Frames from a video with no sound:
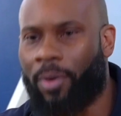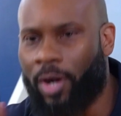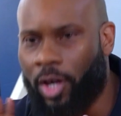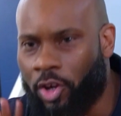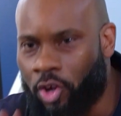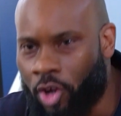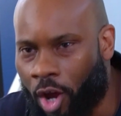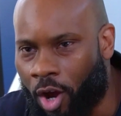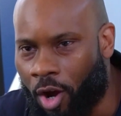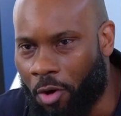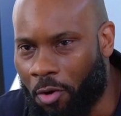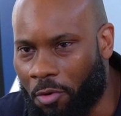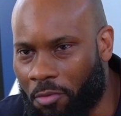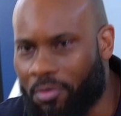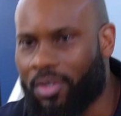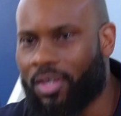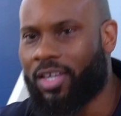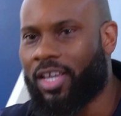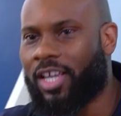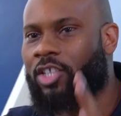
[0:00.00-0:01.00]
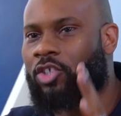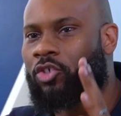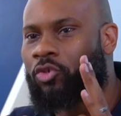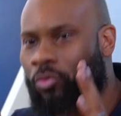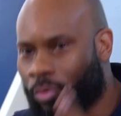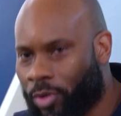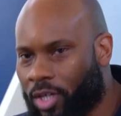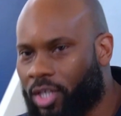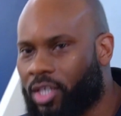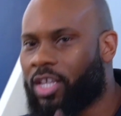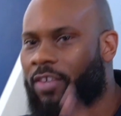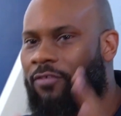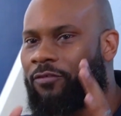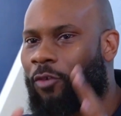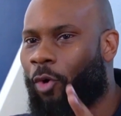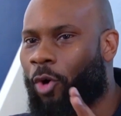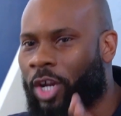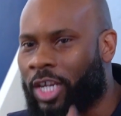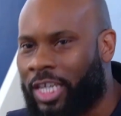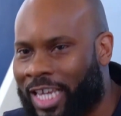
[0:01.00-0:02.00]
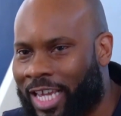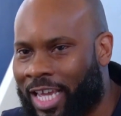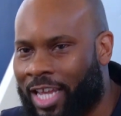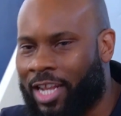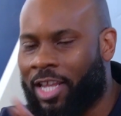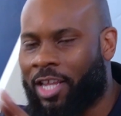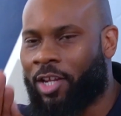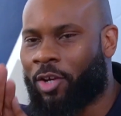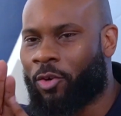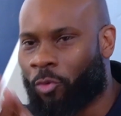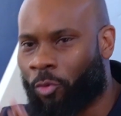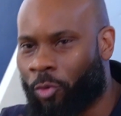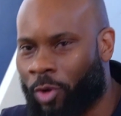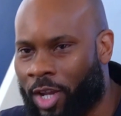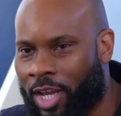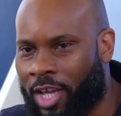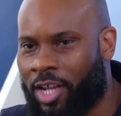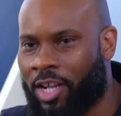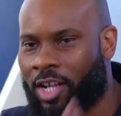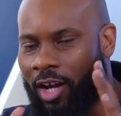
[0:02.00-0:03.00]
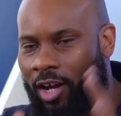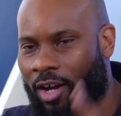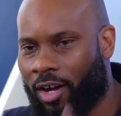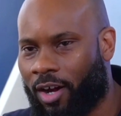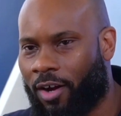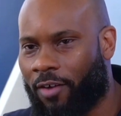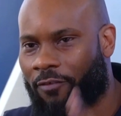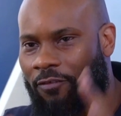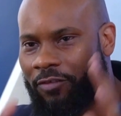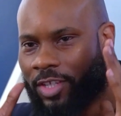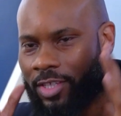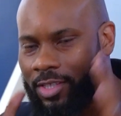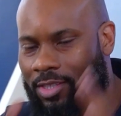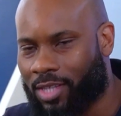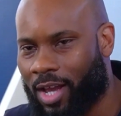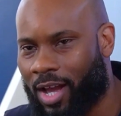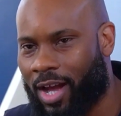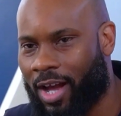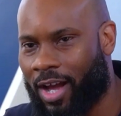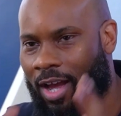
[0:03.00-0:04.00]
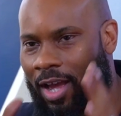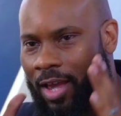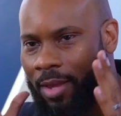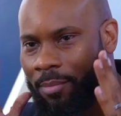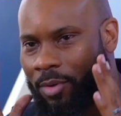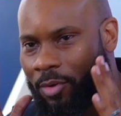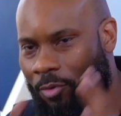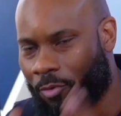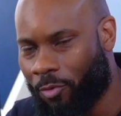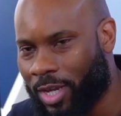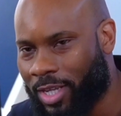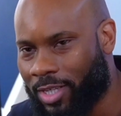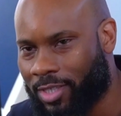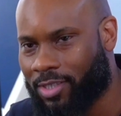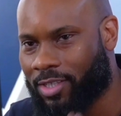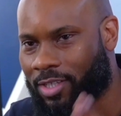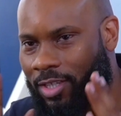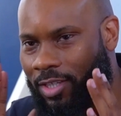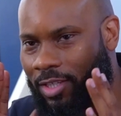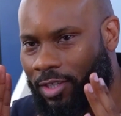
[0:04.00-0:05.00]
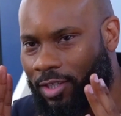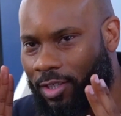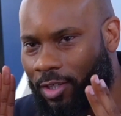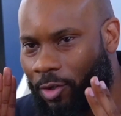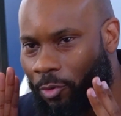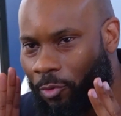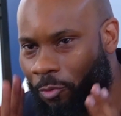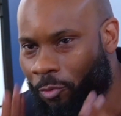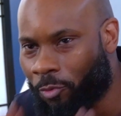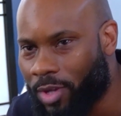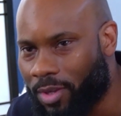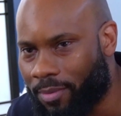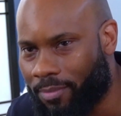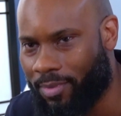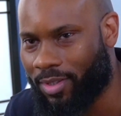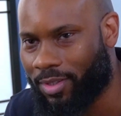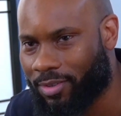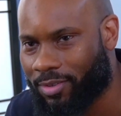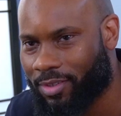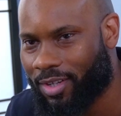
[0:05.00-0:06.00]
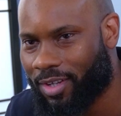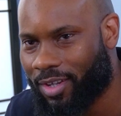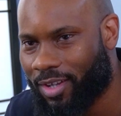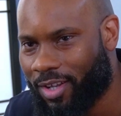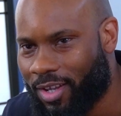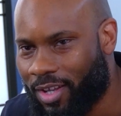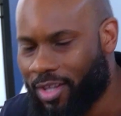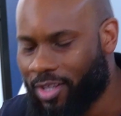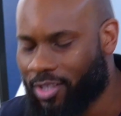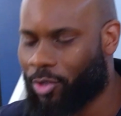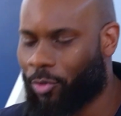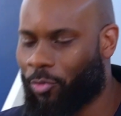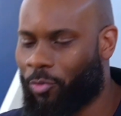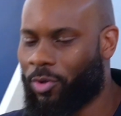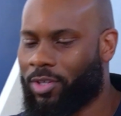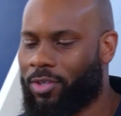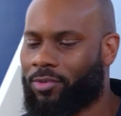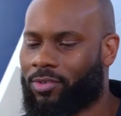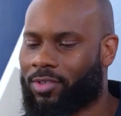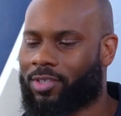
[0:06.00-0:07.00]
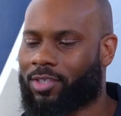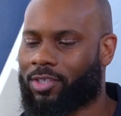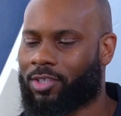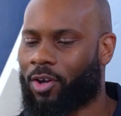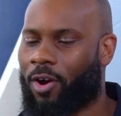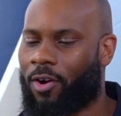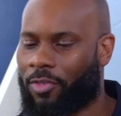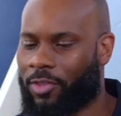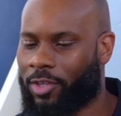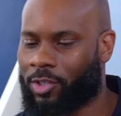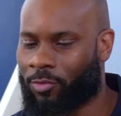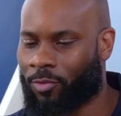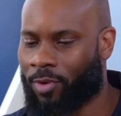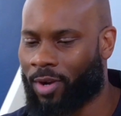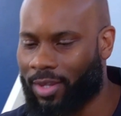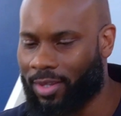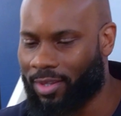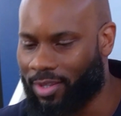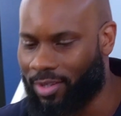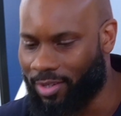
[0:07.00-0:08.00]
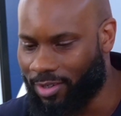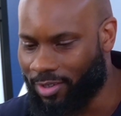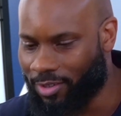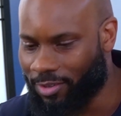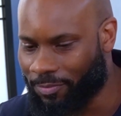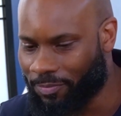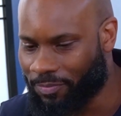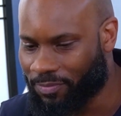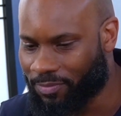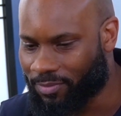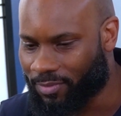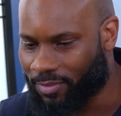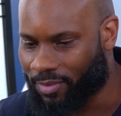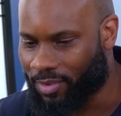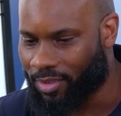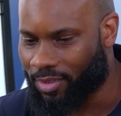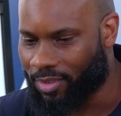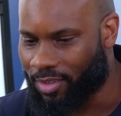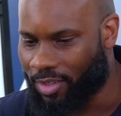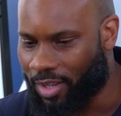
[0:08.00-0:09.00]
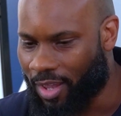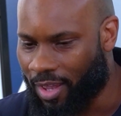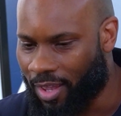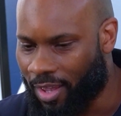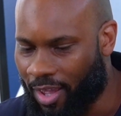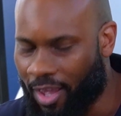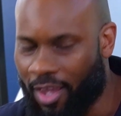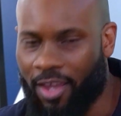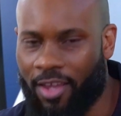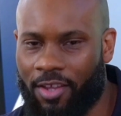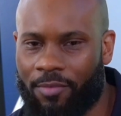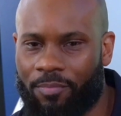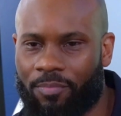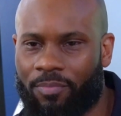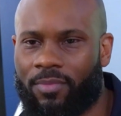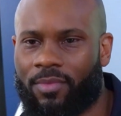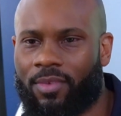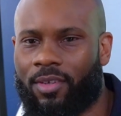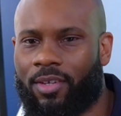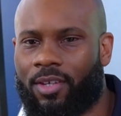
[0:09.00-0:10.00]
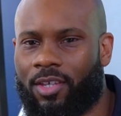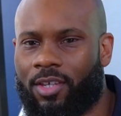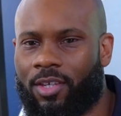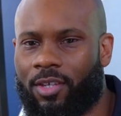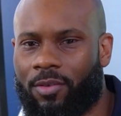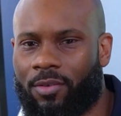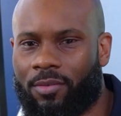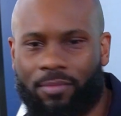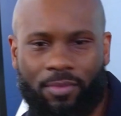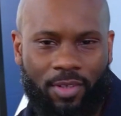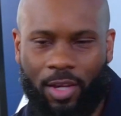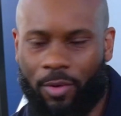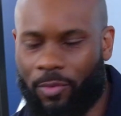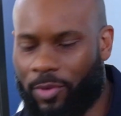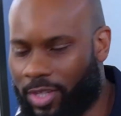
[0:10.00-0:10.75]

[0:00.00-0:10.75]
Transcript: no. It's really for getting rid of the time wasting women. So when you just saw this right here, hey, can we